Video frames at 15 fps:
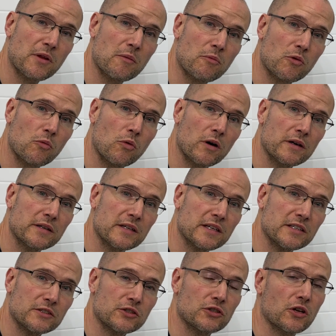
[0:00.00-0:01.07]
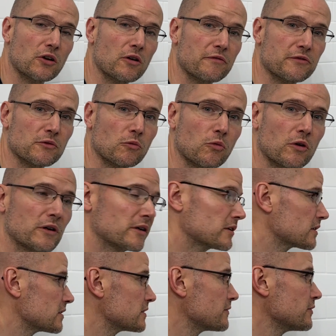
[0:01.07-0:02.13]
number 1 is shut off your water.
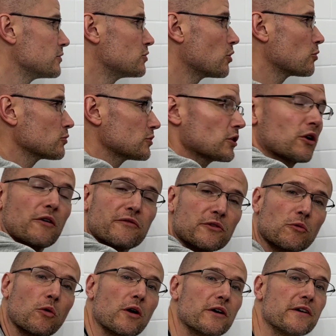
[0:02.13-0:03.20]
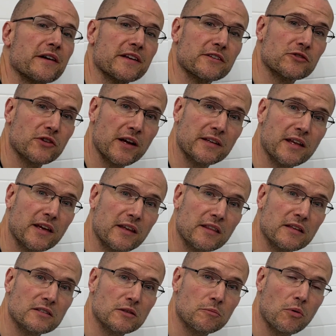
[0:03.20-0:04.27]
Because if you don't shut off your water and you try taking
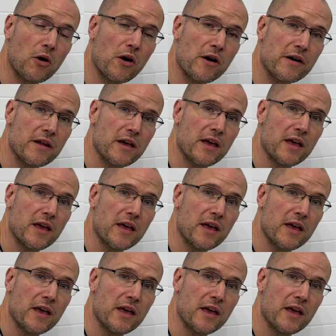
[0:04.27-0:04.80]
this apart,